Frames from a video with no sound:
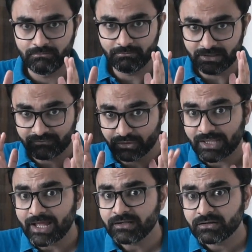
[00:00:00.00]
But for
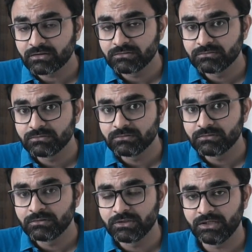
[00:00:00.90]
that,
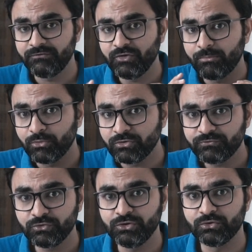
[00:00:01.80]
if your
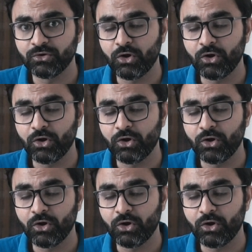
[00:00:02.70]
portfolio